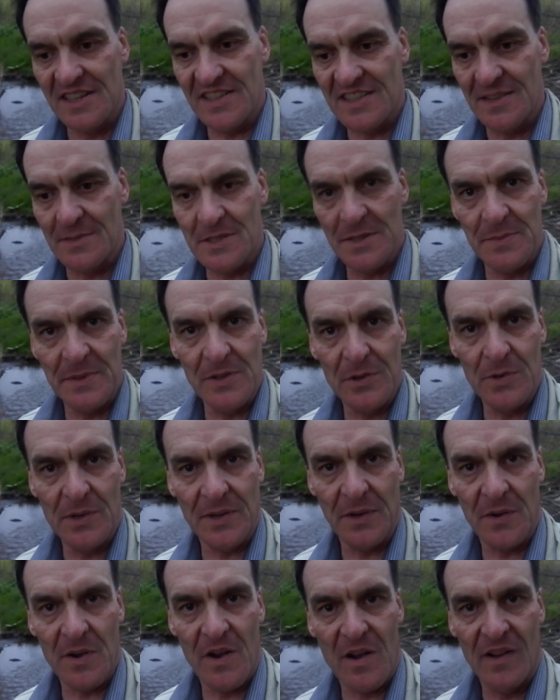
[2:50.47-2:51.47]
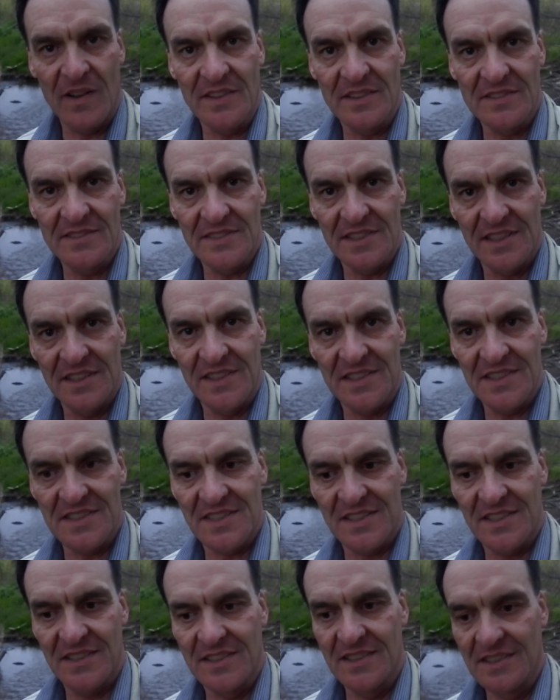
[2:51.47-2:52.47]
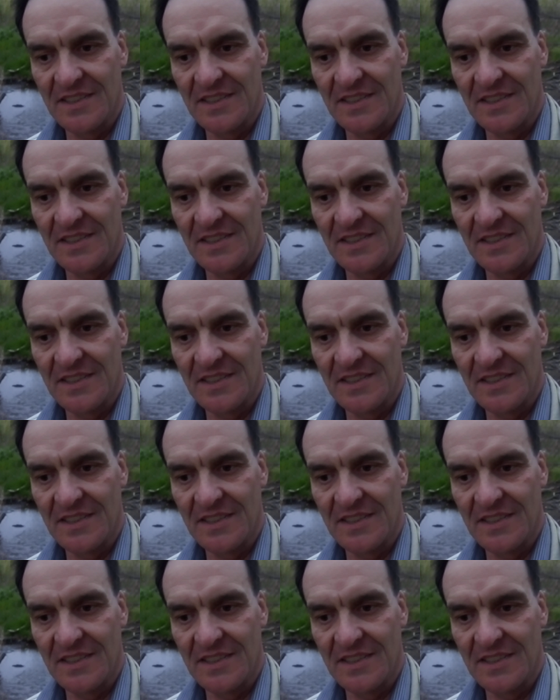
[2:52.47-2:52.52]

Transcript: seems to be going wrong, and is a